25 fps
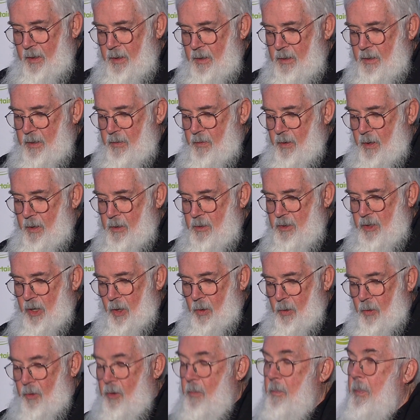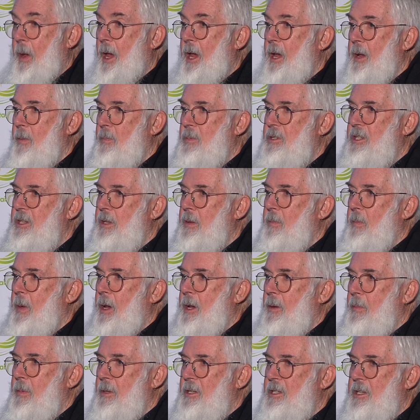To those older, perhaps there
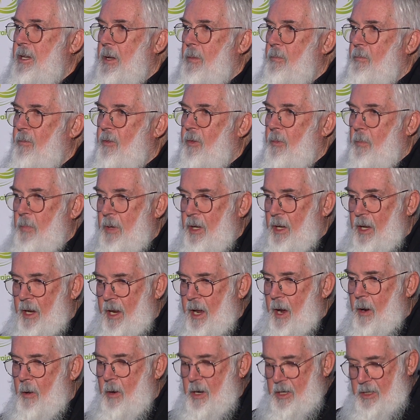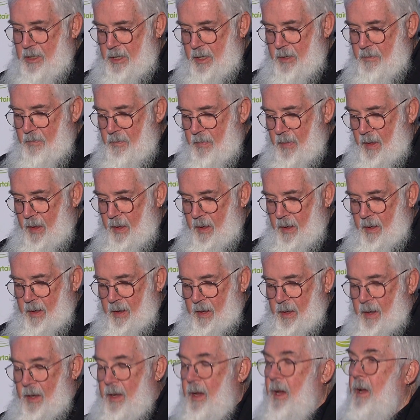may be some familiarity
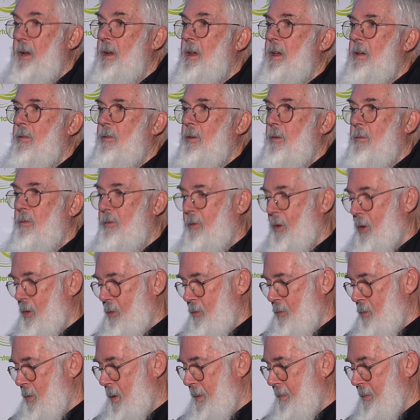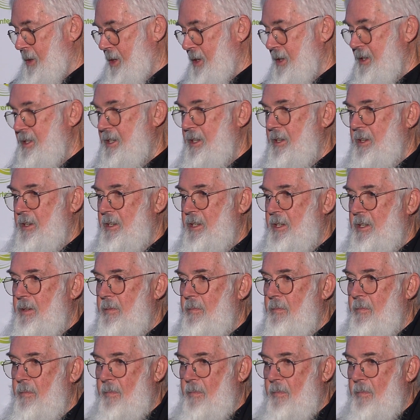and even fond reminiscence.